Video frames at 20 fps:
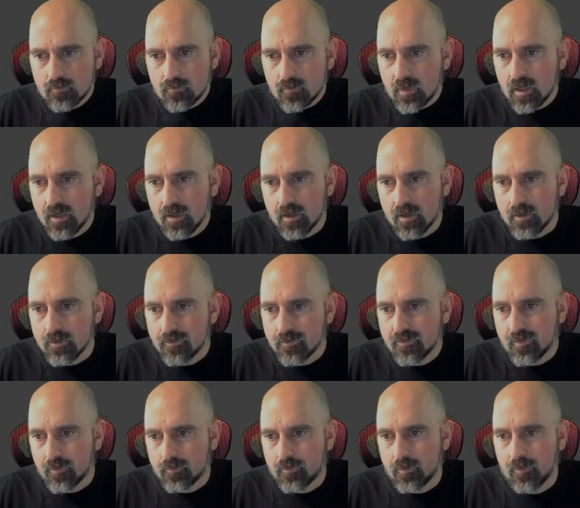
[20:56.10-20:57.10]
And
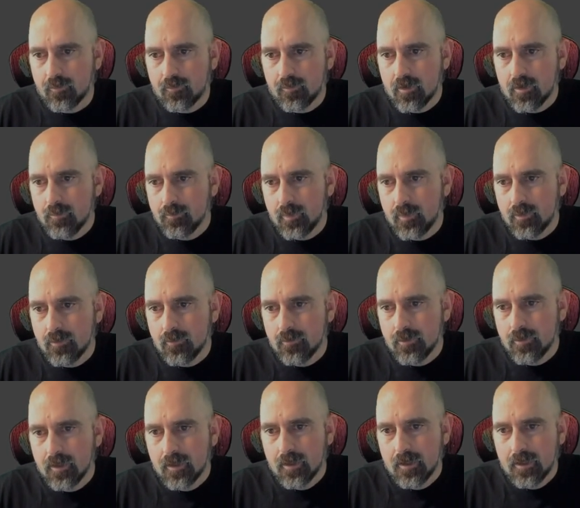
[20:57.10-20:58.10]
so for a front bone,
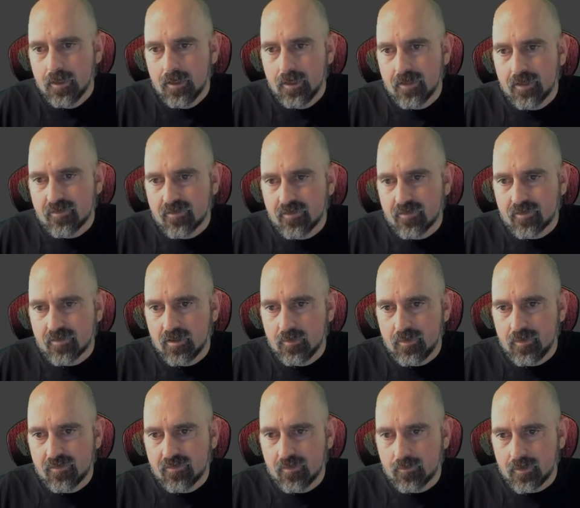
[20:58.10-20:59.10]
it's just going to
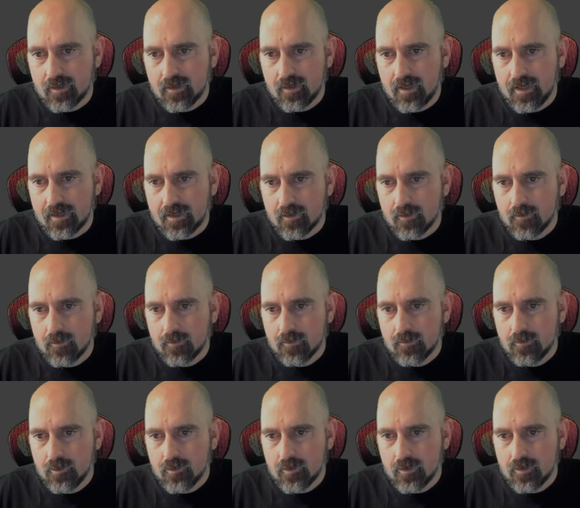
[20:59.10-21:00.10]
be something like
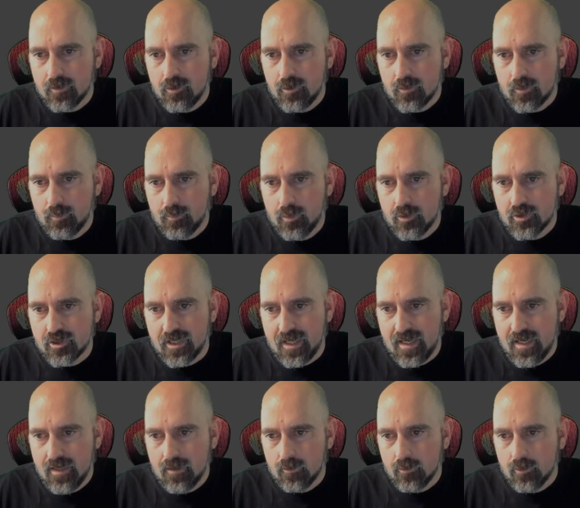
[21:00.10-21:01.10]
you can push it
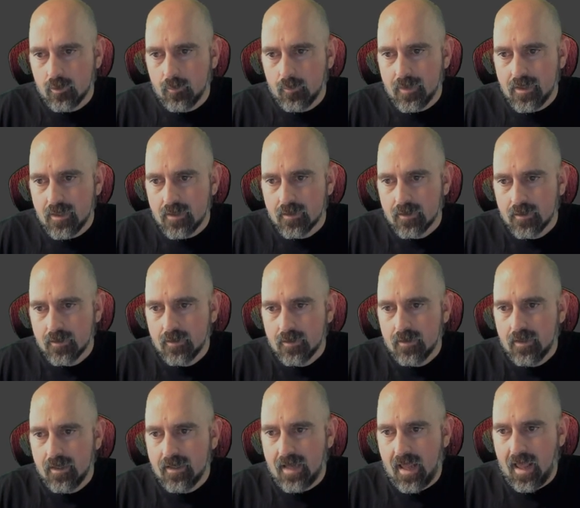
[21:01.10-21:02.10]
in a little bit
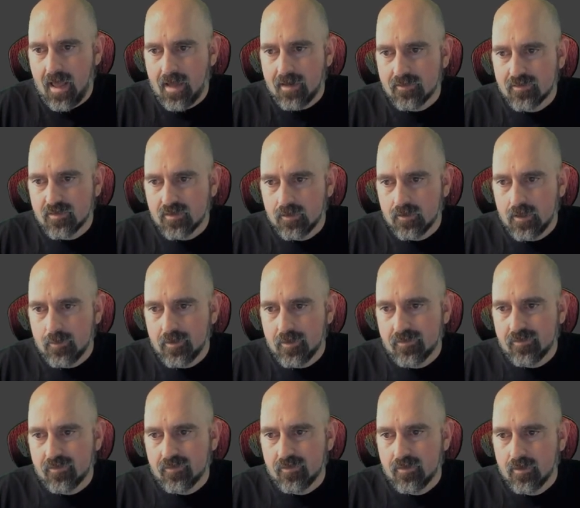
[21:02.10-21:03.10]
and add it to the limits,
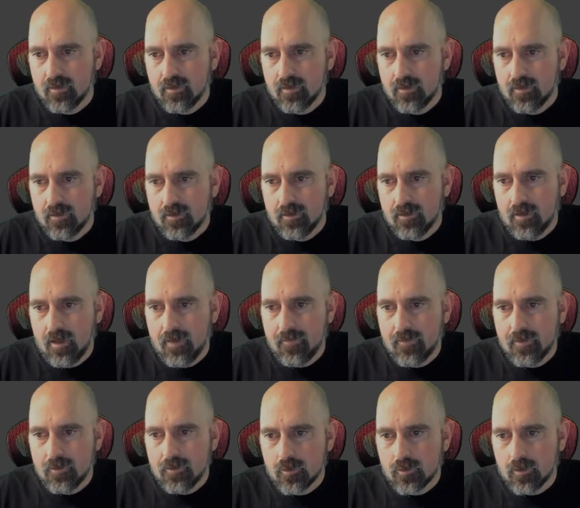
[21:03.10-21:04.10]
and
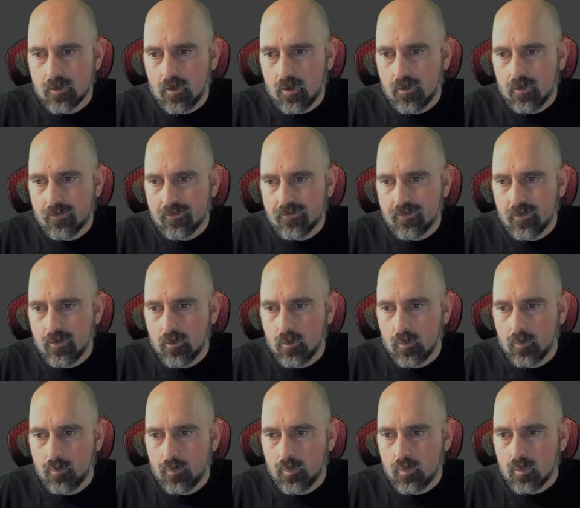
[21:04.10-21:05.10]
then also
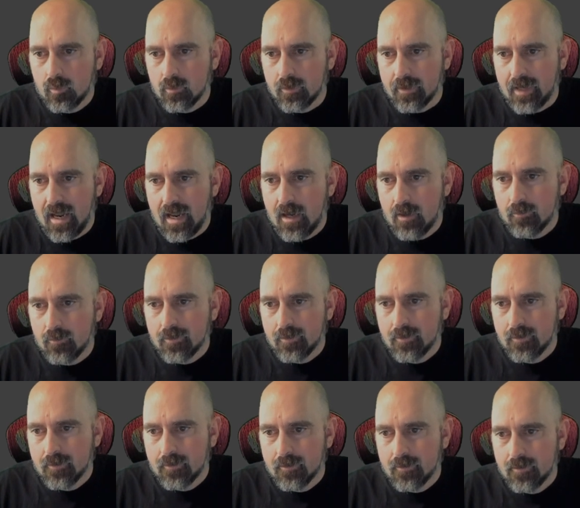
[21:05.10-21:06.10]
pull it out
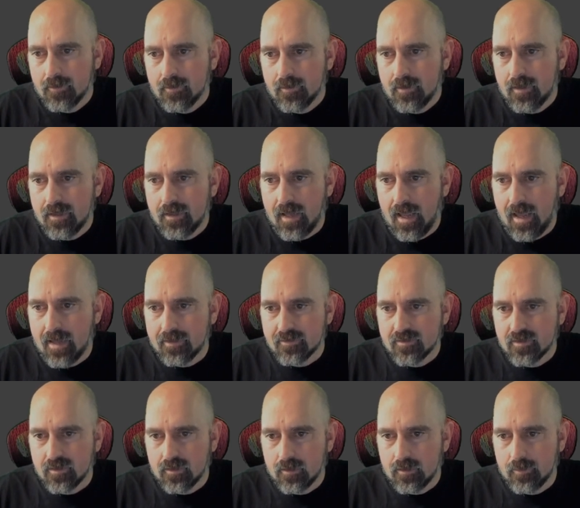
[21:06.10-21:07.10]
and add it to
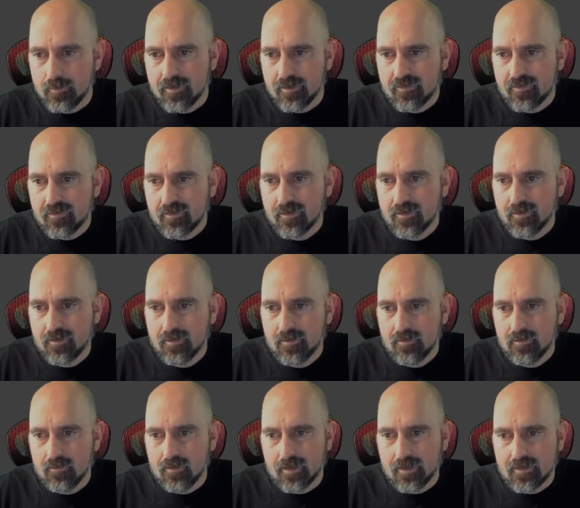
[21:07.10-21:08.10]
the limits
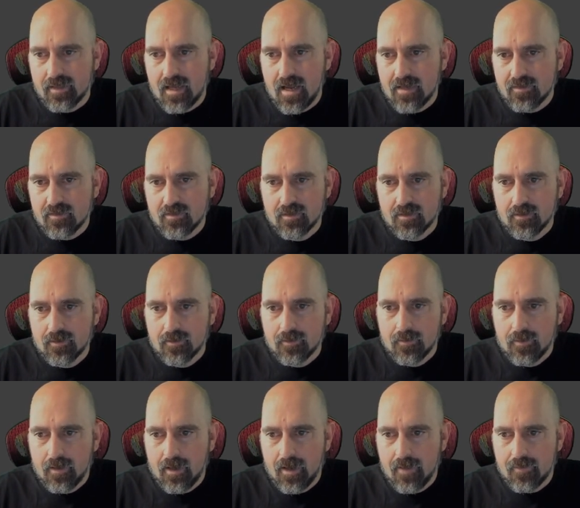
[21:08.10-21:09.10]
like that,
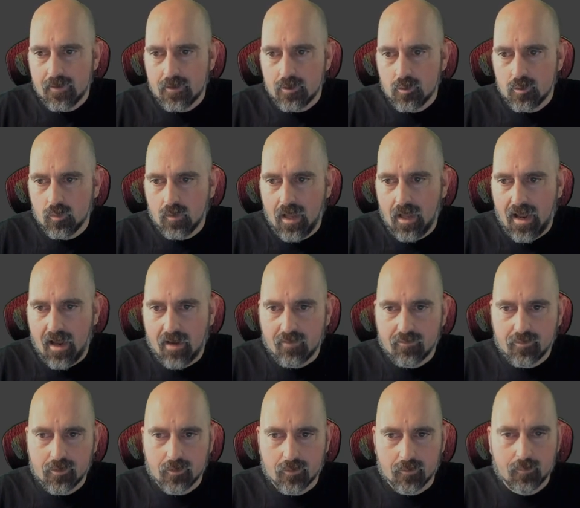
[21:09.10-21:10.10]
and then you will
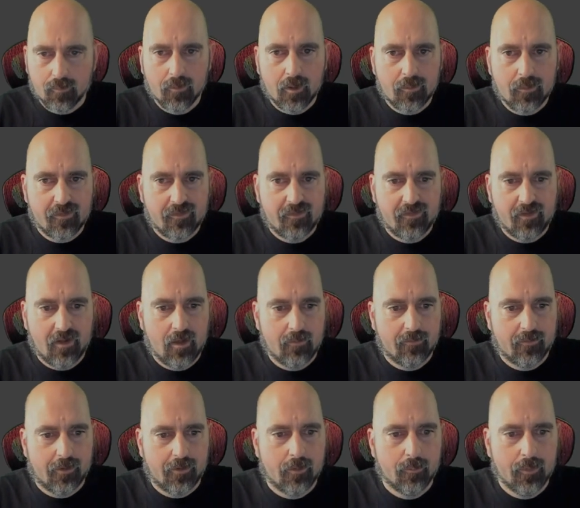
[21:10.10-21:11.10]
have your limits set up
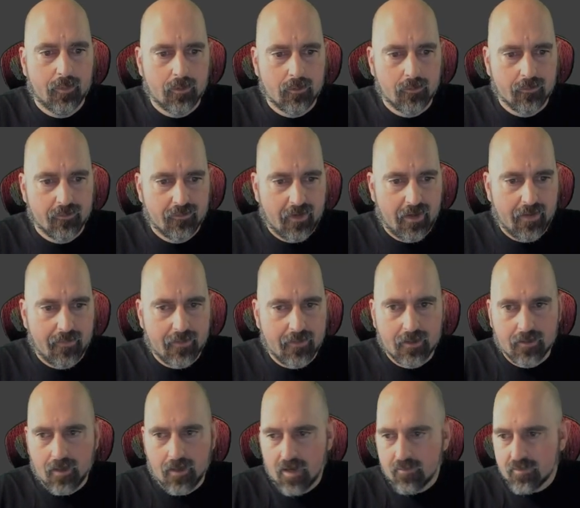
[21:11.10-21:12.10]
for your bones. And
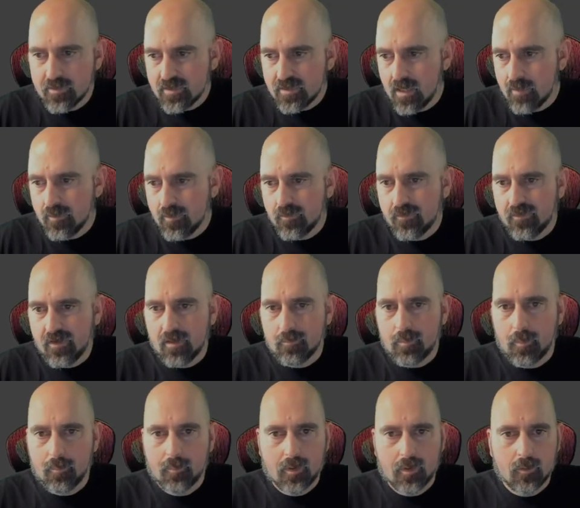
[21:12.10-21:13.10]
then every time you set up a
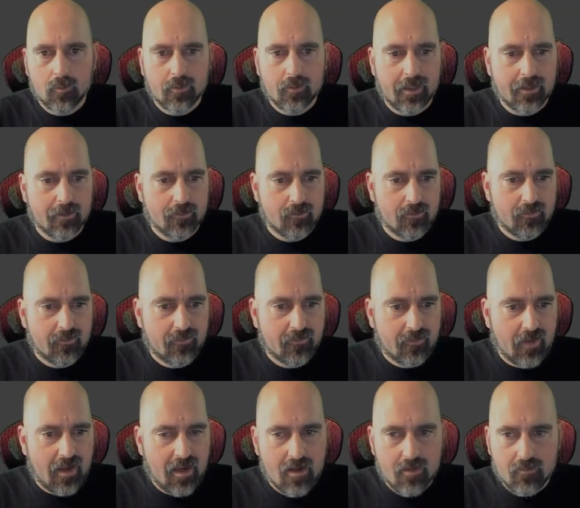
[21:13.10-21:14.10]
bone, it
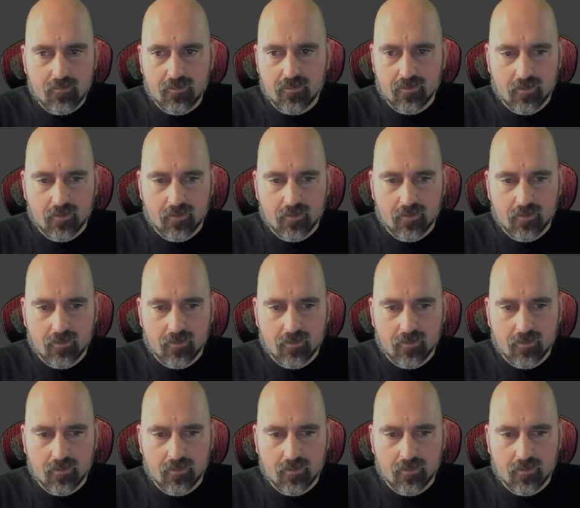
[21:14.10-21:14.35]
saves.